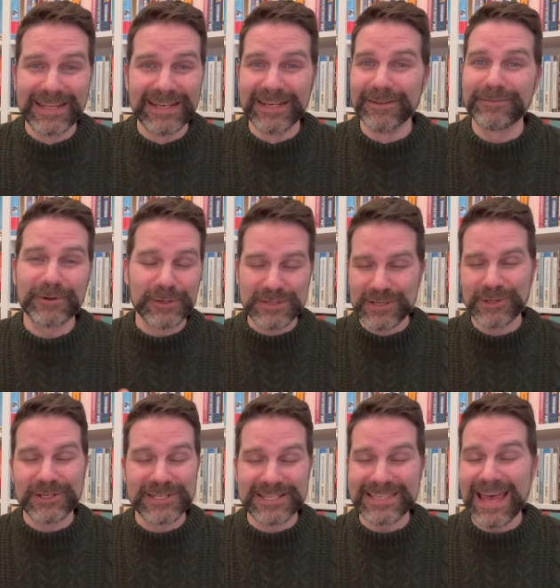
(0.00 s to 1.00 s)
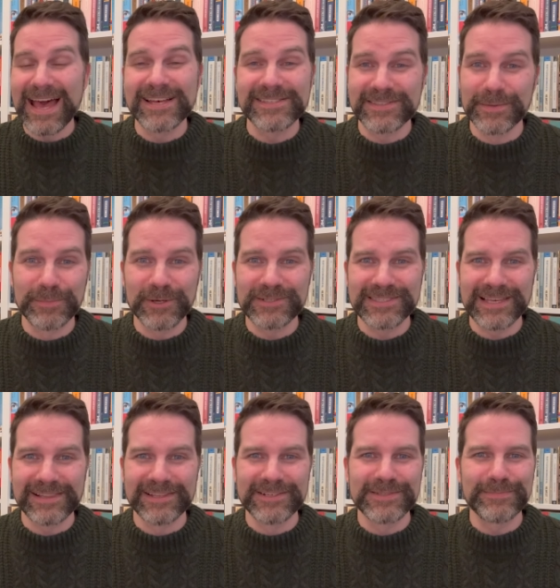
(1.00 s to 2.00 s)
it. Of course, you can just ask the
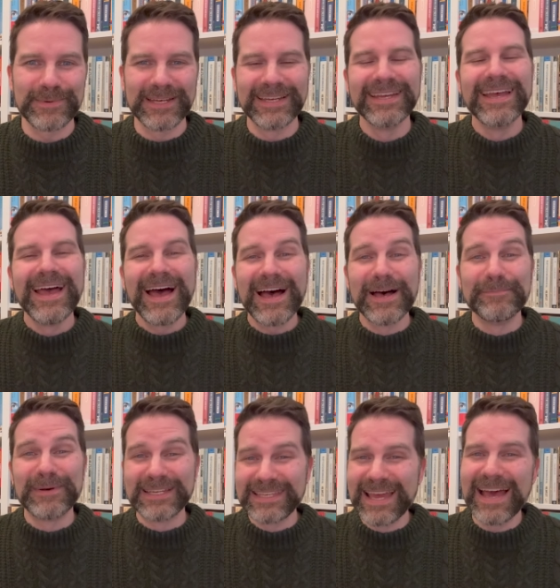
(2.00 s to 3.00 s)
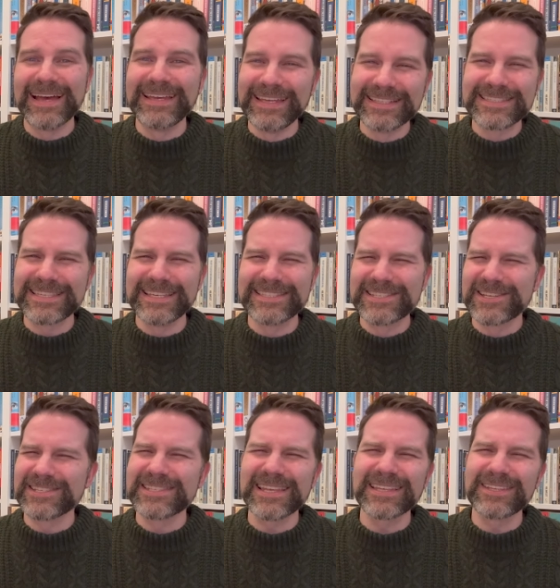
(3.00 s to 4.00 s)
booksellers, but, uh, but yeah, it's, it's
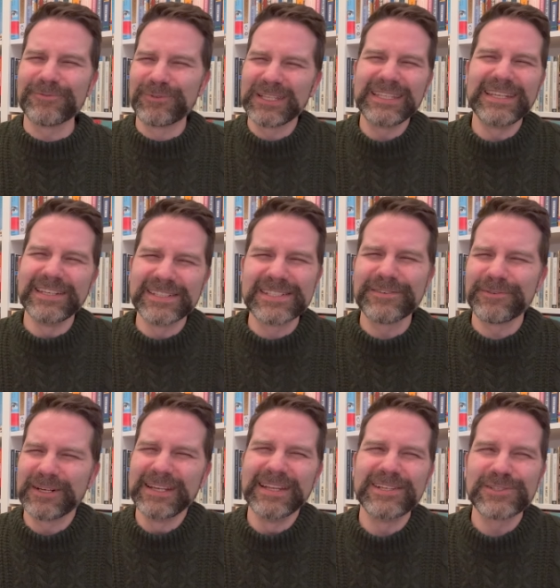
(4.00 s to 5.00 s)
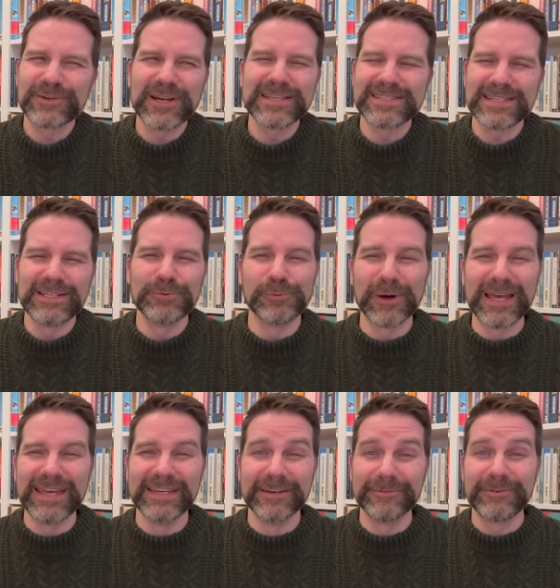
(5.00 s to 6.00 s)
just a really different, interesting
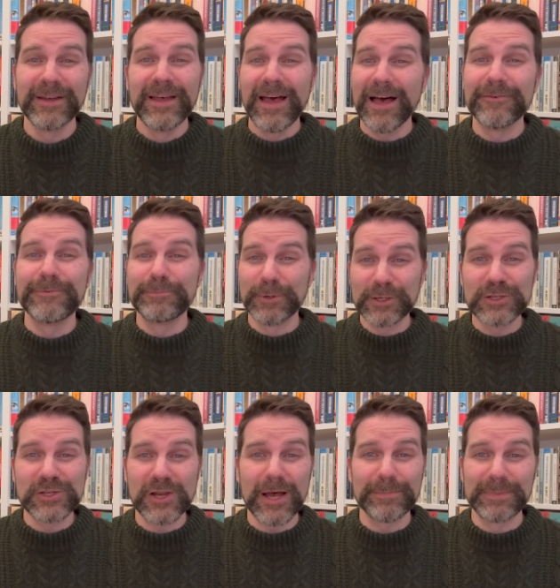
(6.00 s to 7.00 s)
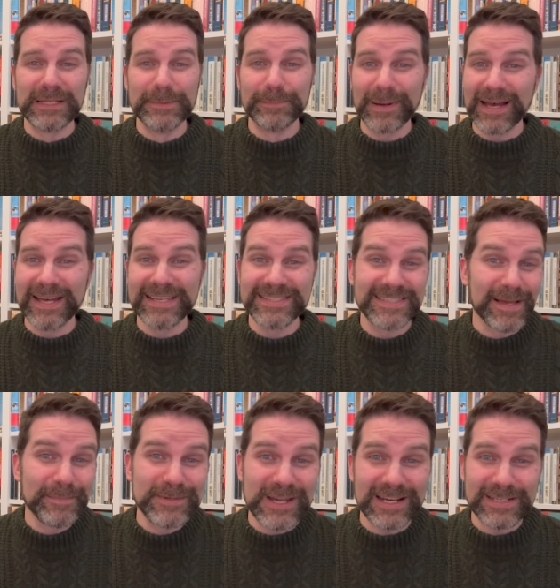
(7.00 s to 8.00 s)
way of, of book shopping by
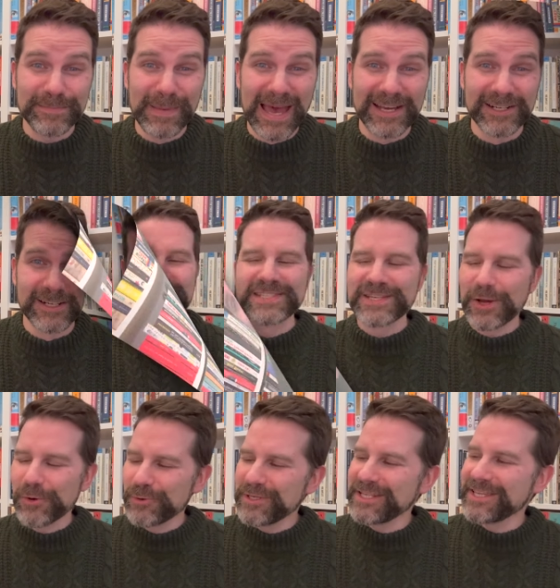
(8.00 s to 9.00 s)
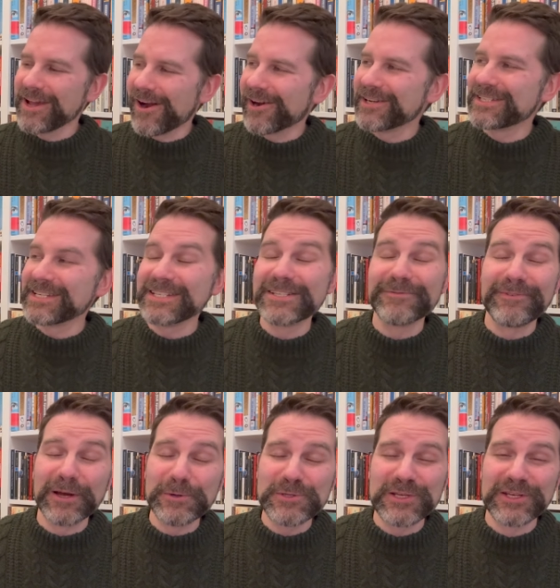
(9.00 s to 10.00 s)
subject matter. Stone Yard
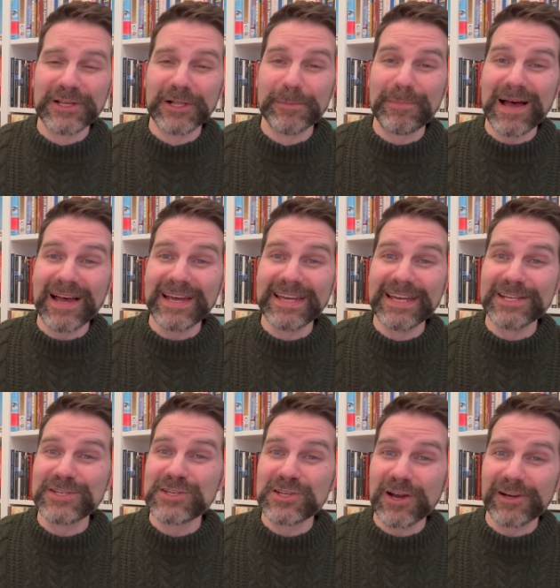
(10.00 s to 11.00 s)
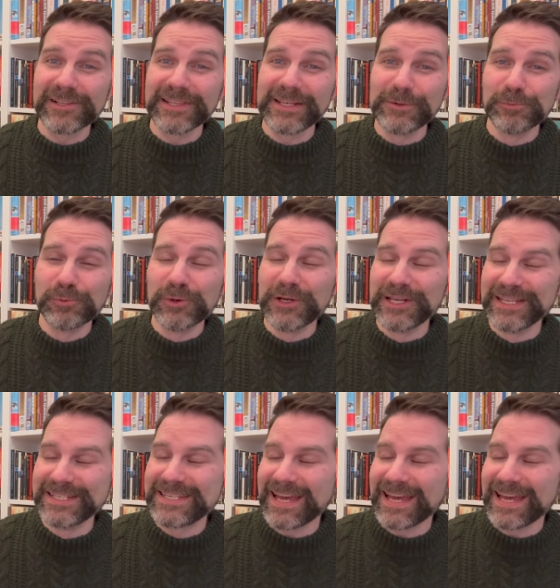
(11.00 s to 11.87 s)
Devotional by Charlotte Wood.